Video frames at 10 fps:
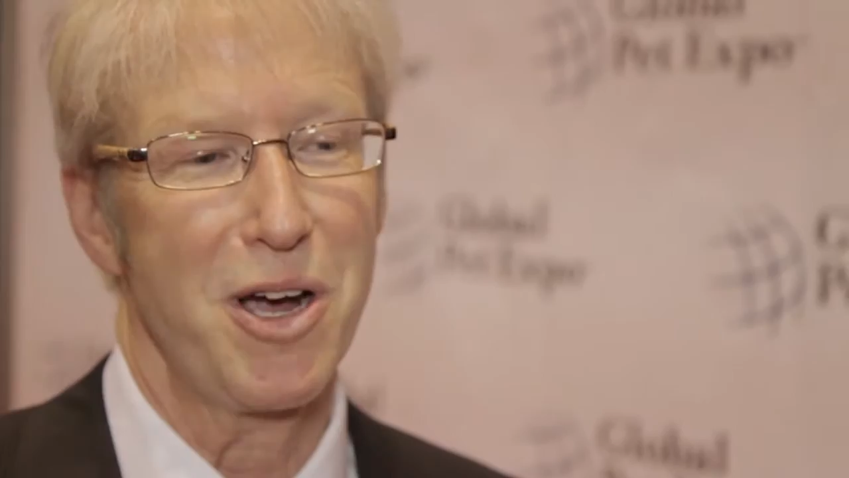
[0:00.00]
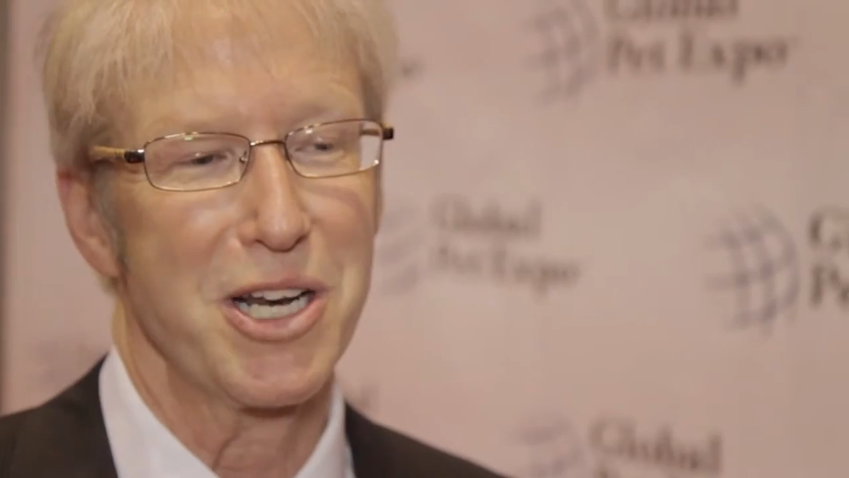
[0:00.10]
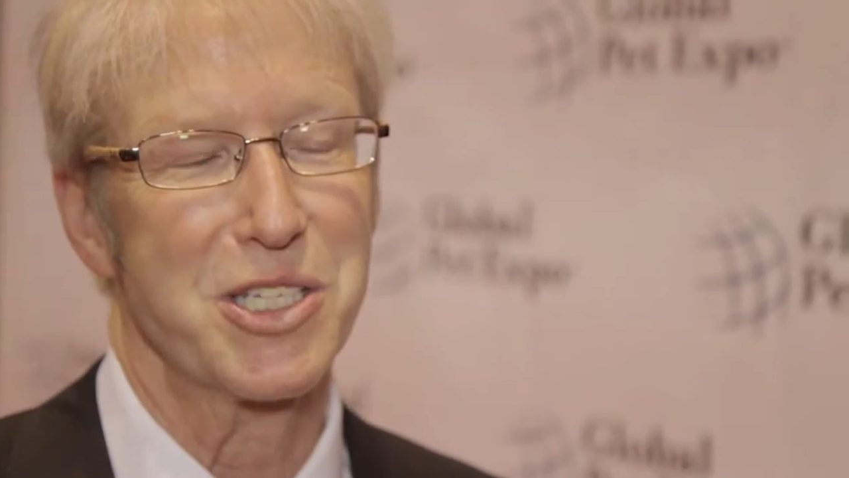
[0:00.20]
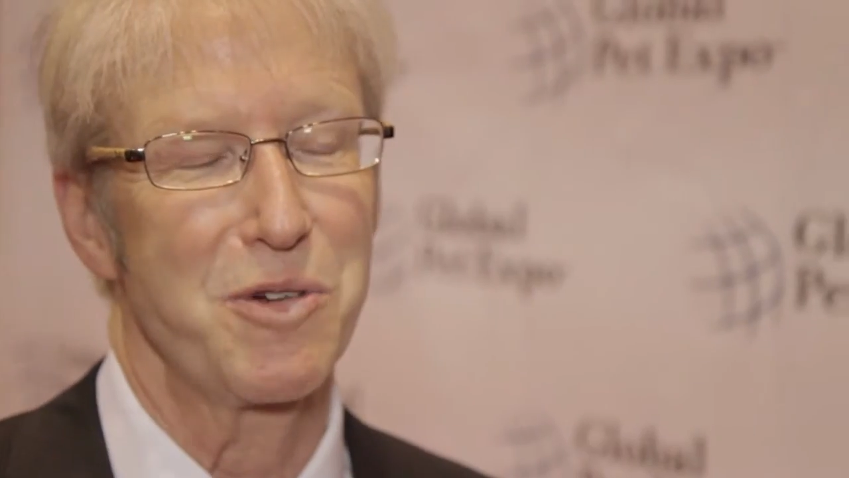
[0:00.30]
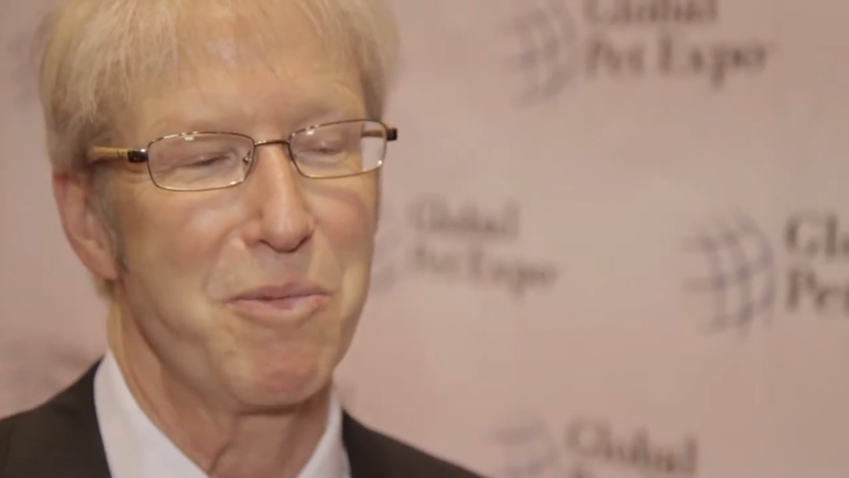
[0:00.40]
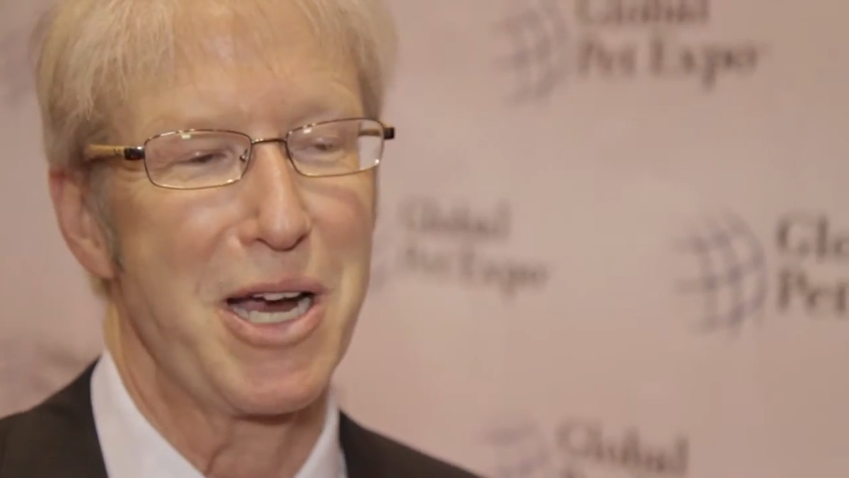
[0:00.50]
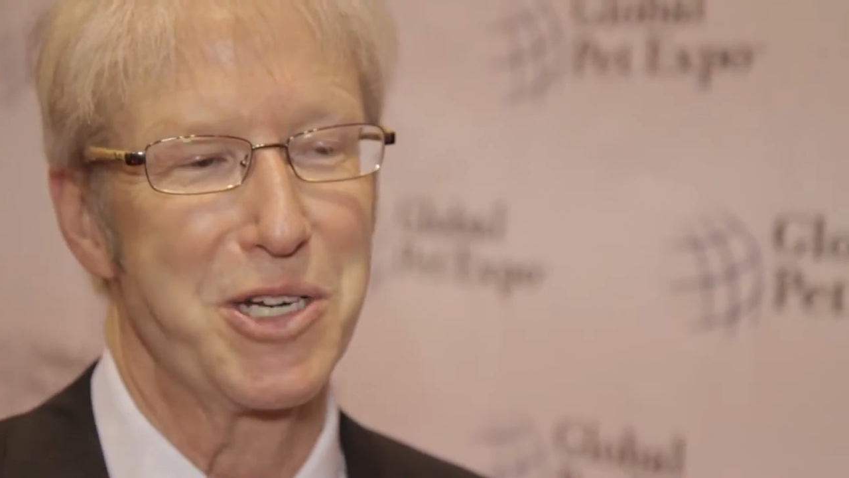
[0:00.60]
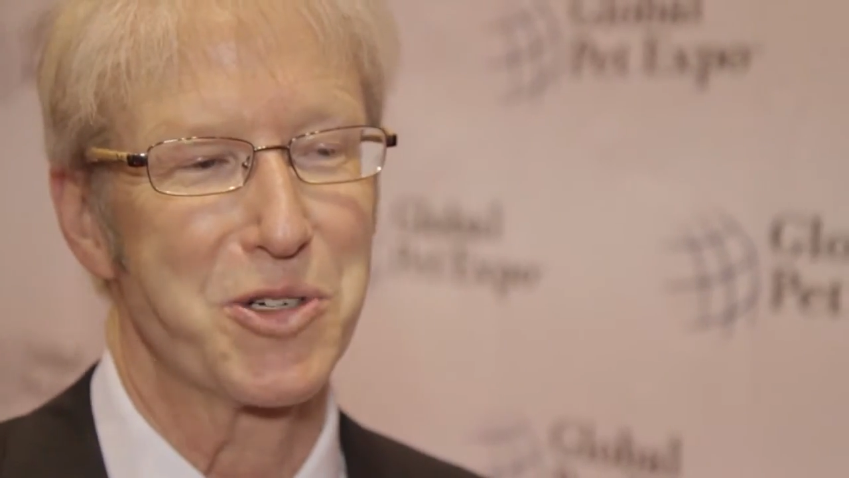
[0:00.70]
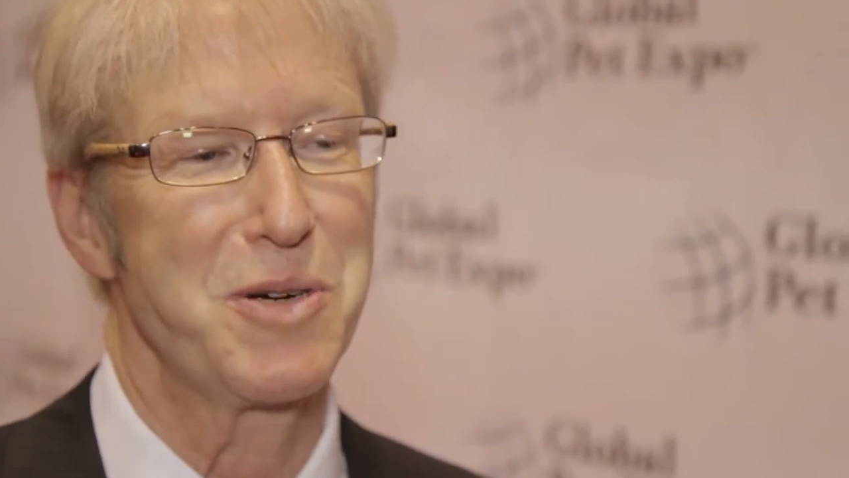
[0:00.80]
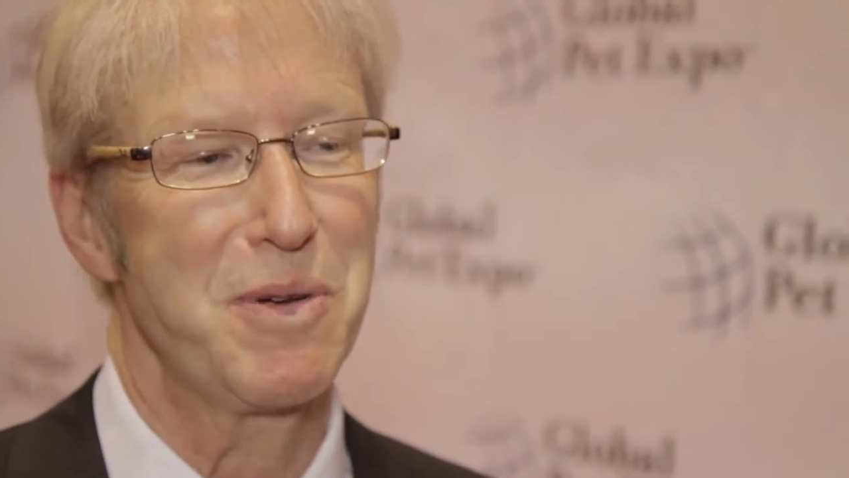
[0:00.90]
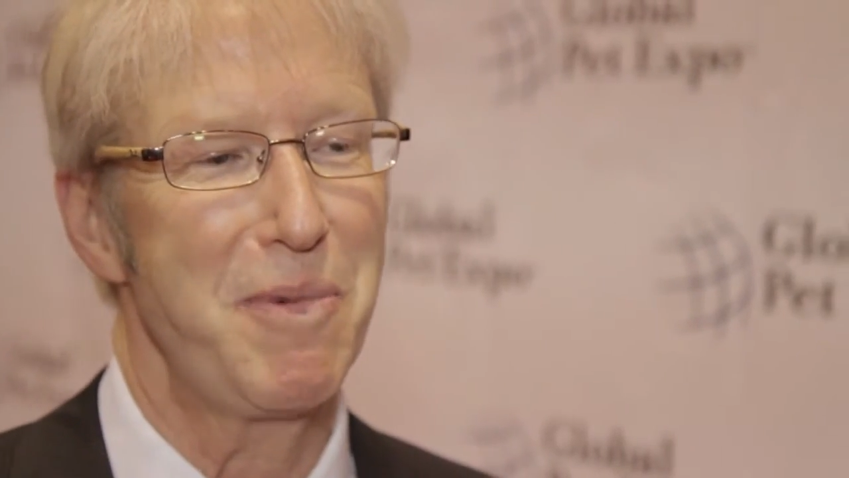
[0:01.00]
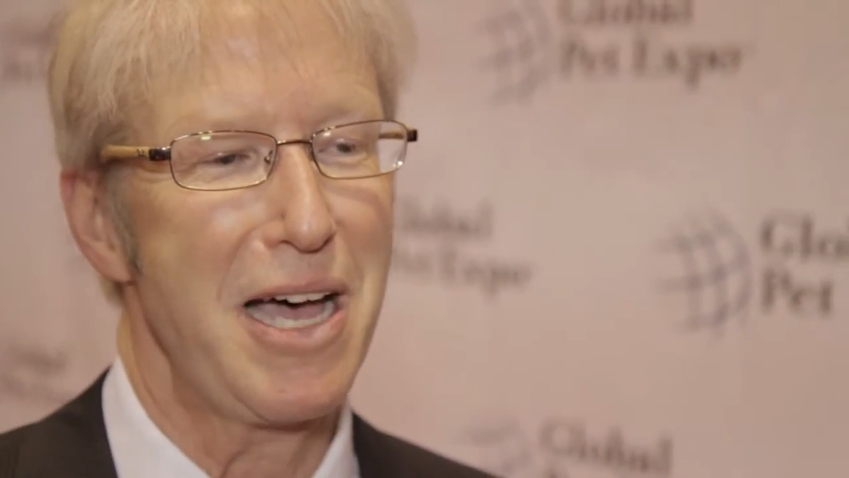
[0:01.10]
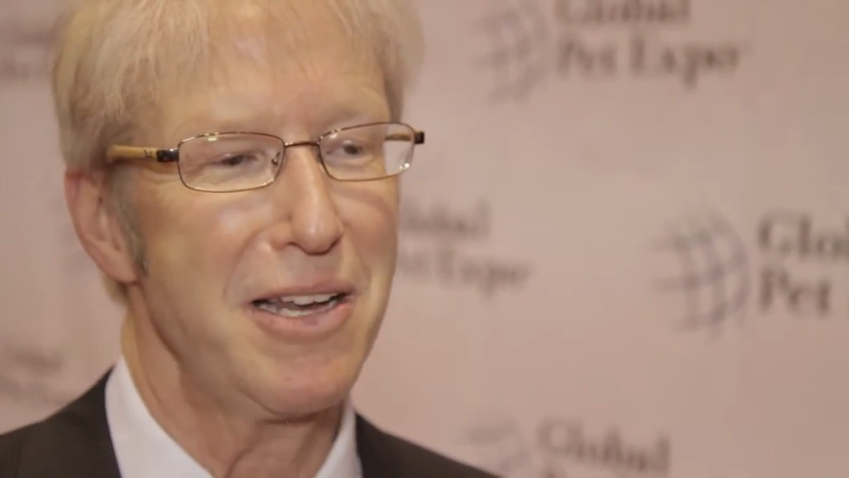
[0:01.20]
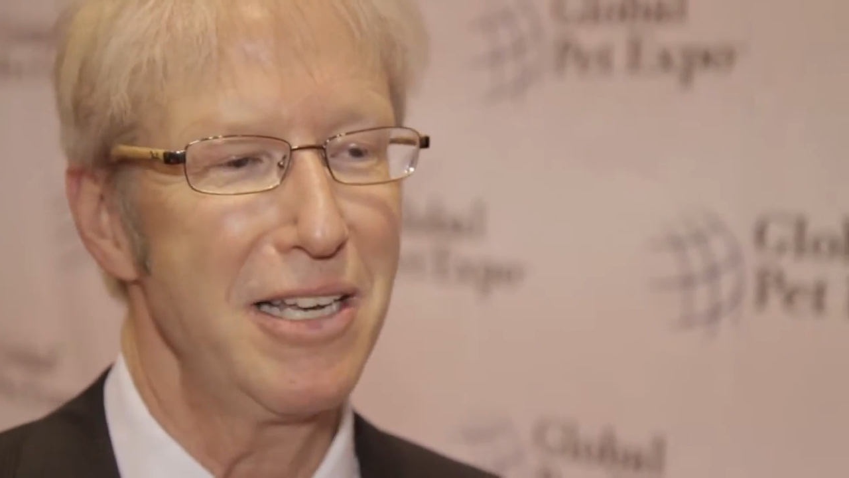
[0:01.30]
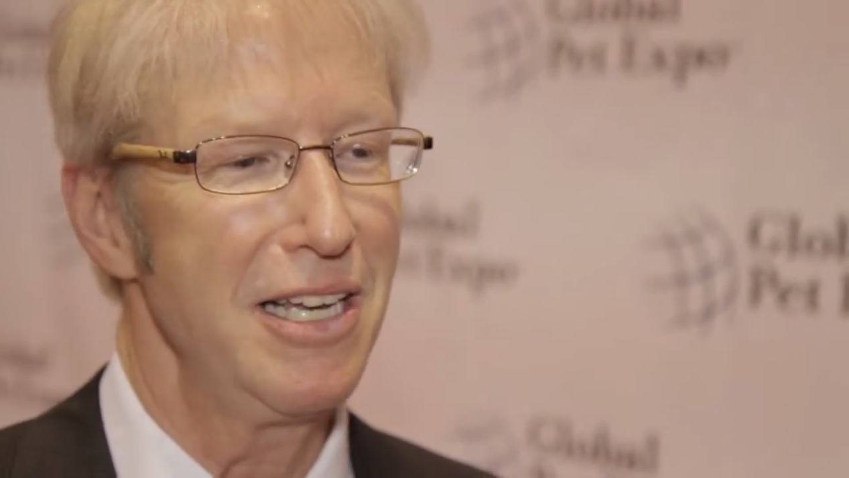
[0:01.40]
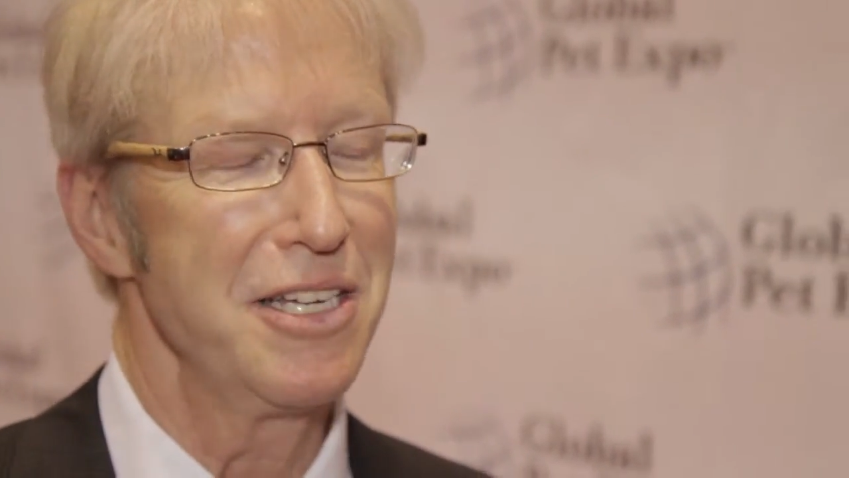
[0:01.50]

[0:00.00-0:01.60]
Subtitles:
products that we might dream about,